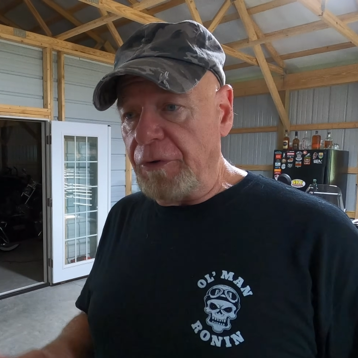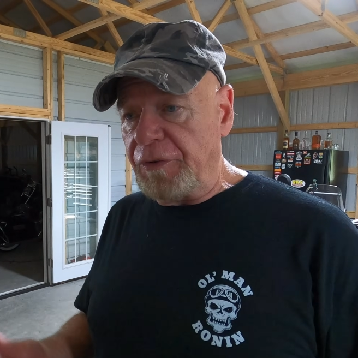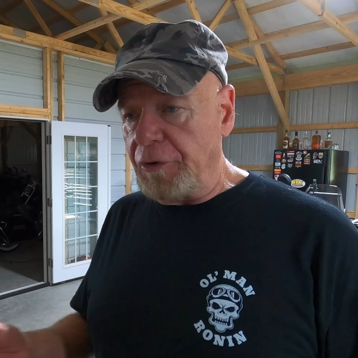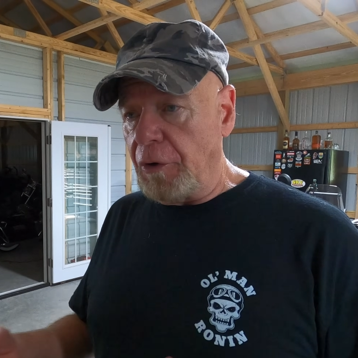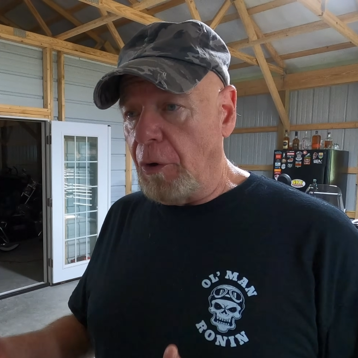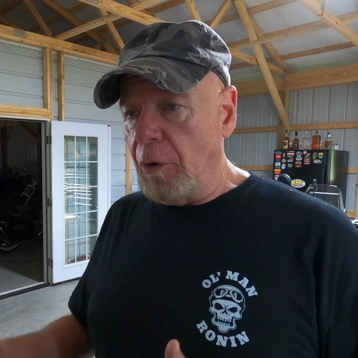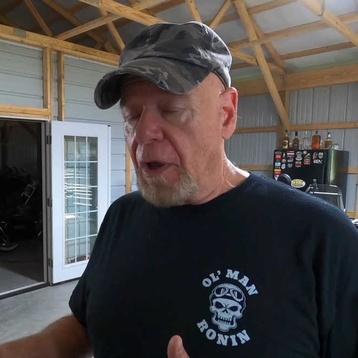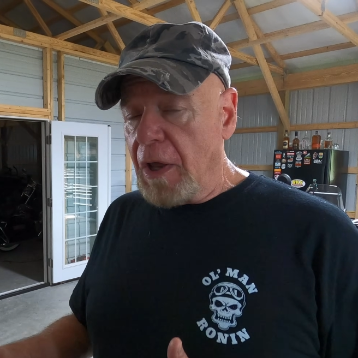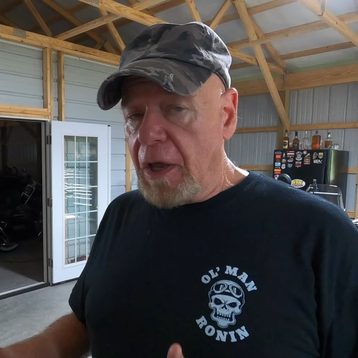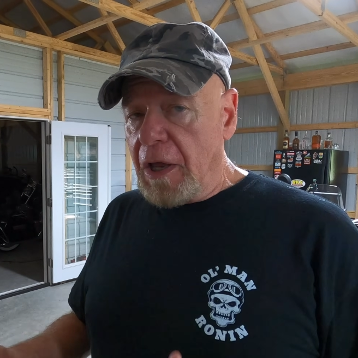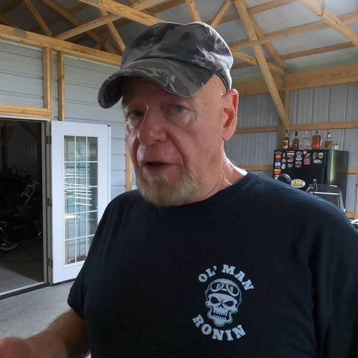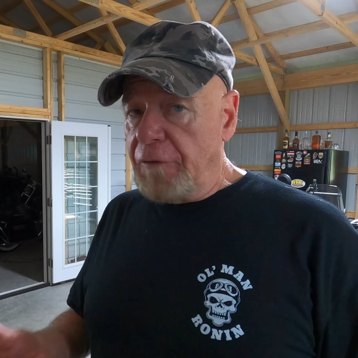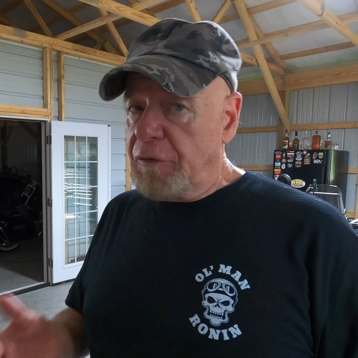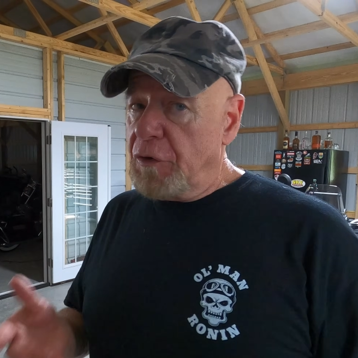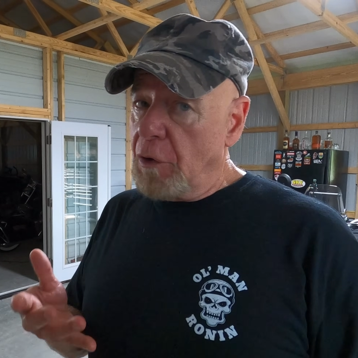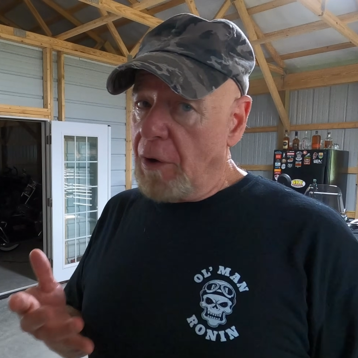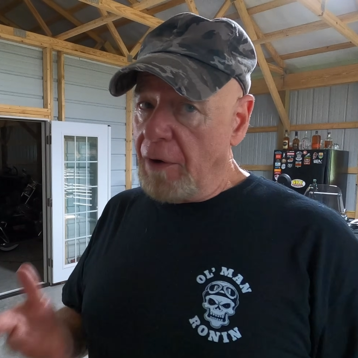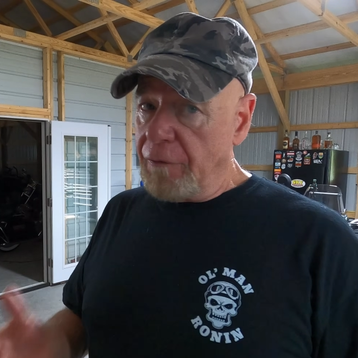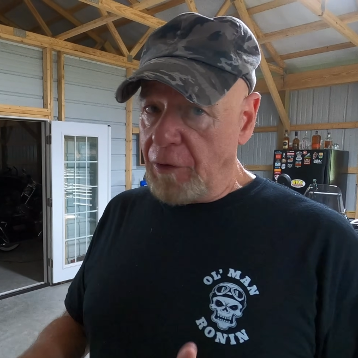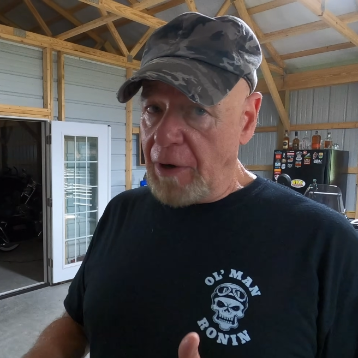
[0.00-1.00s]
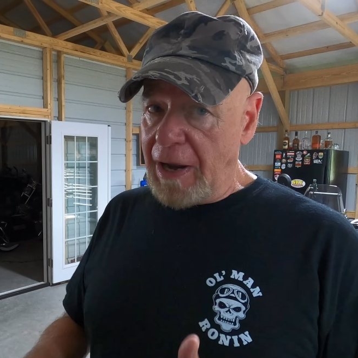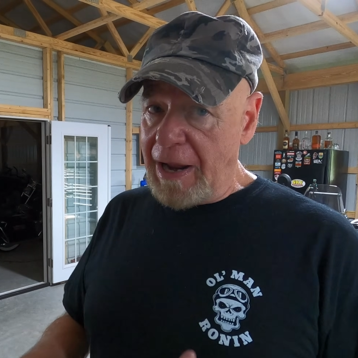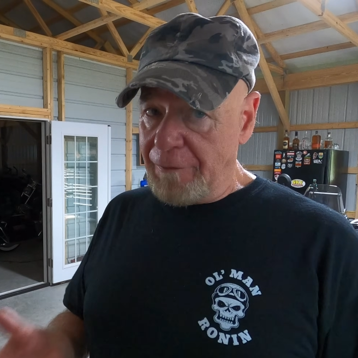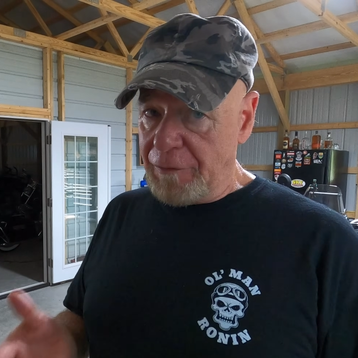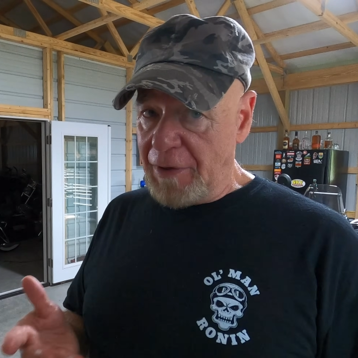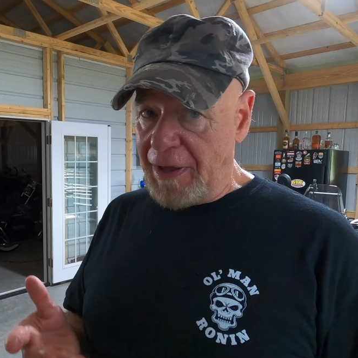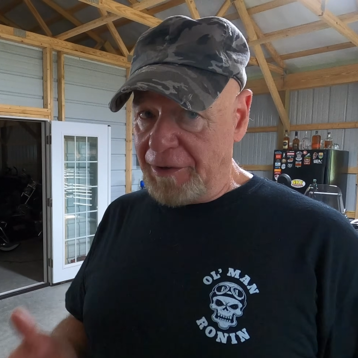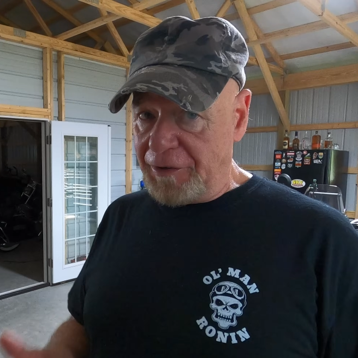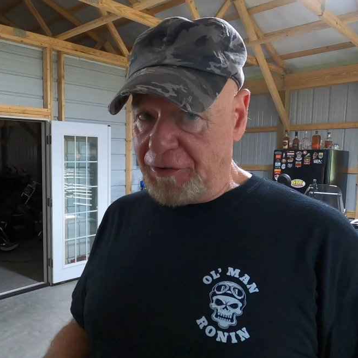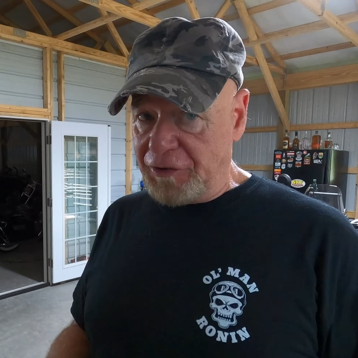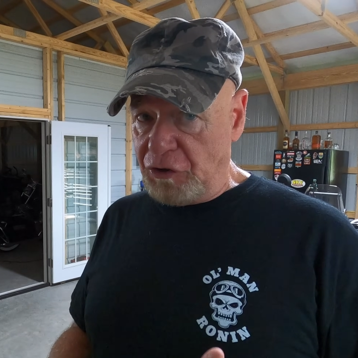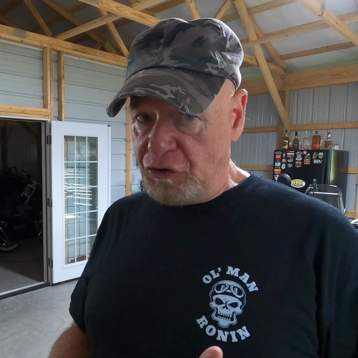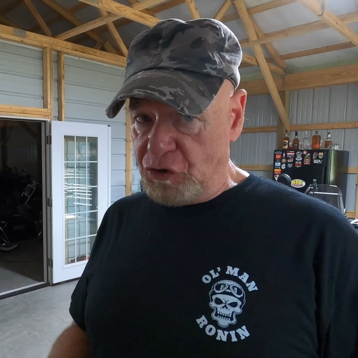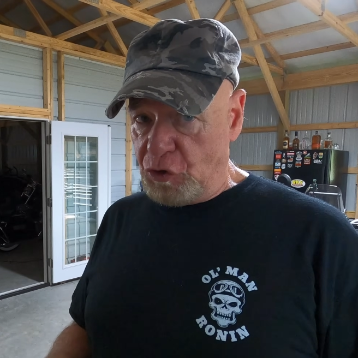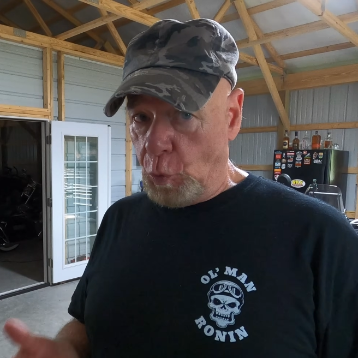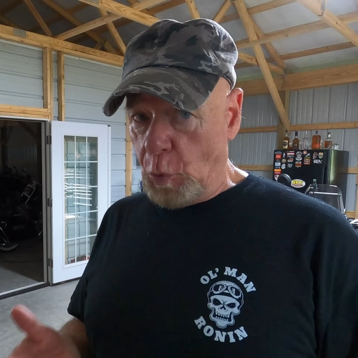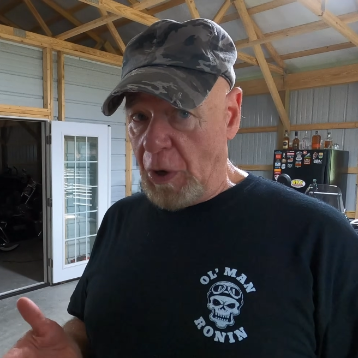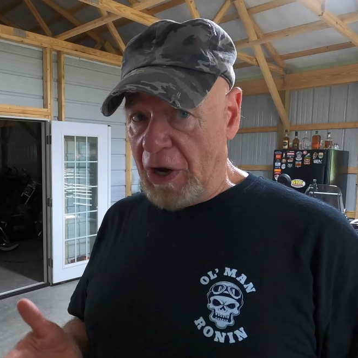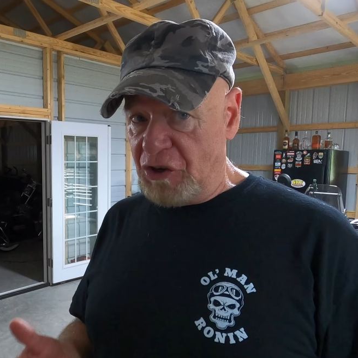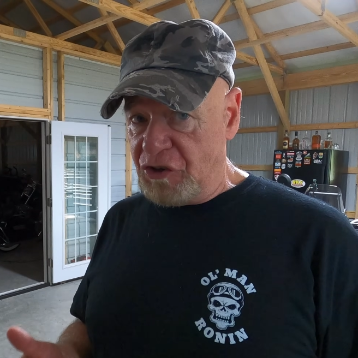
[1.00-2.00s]
So if you ever have that
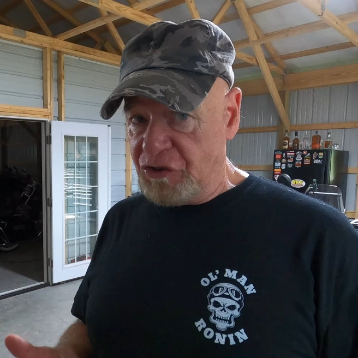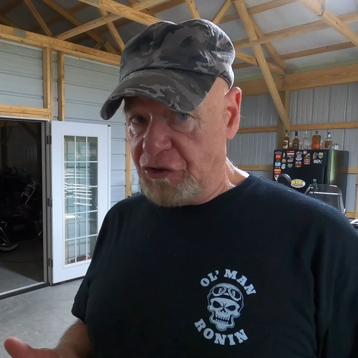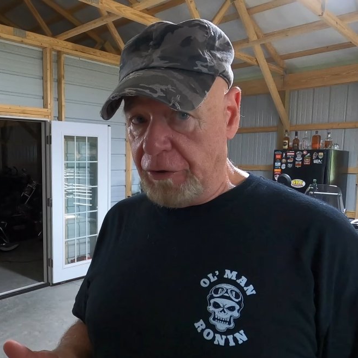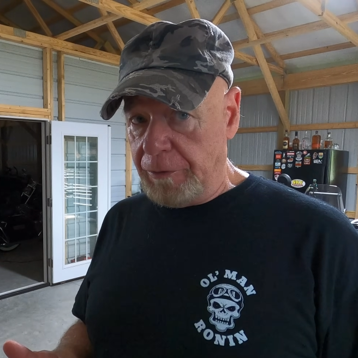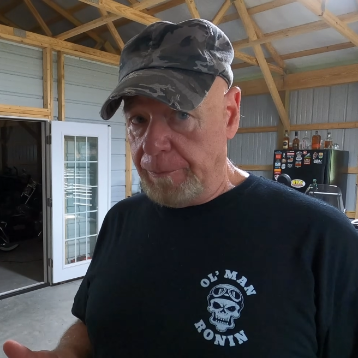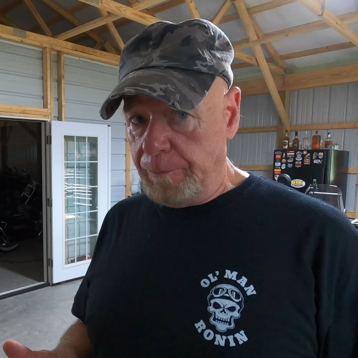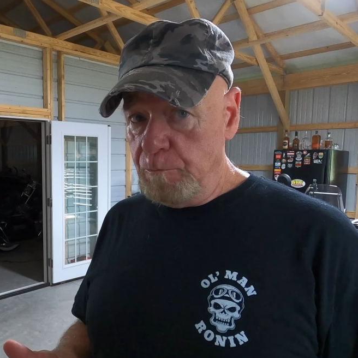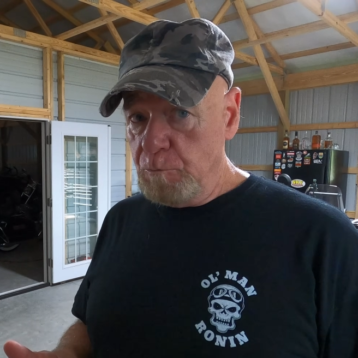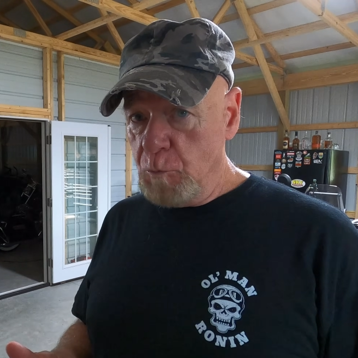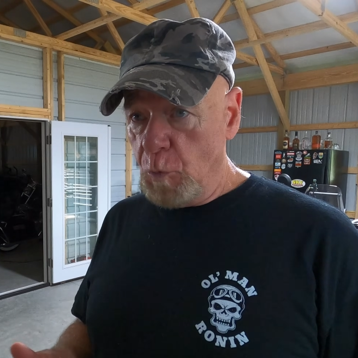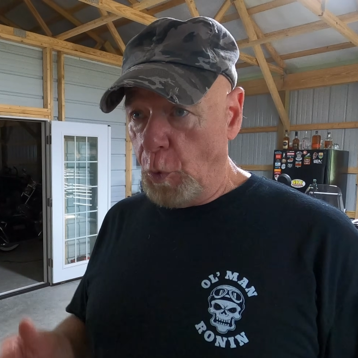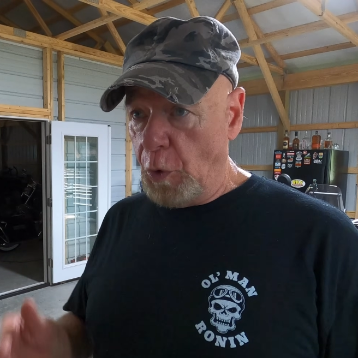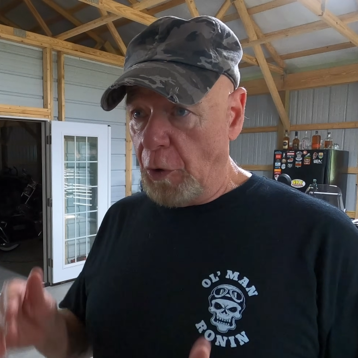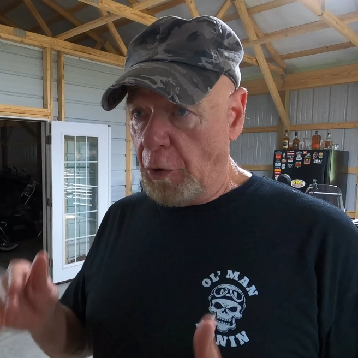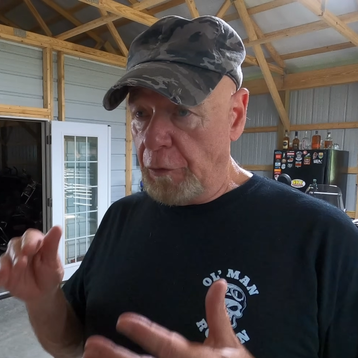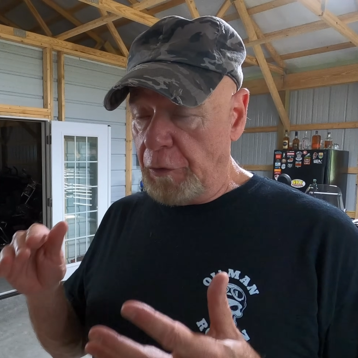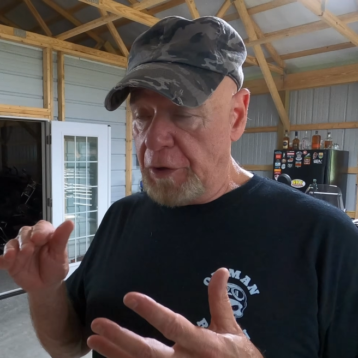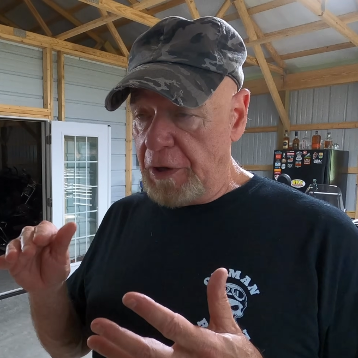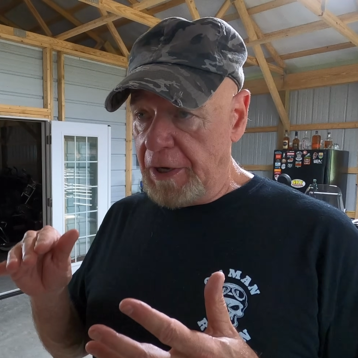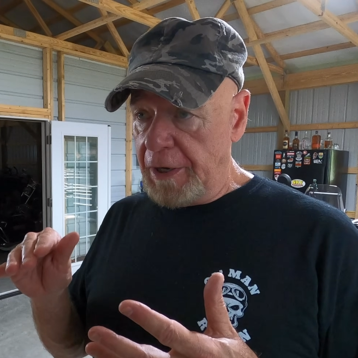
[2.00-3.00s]
situation where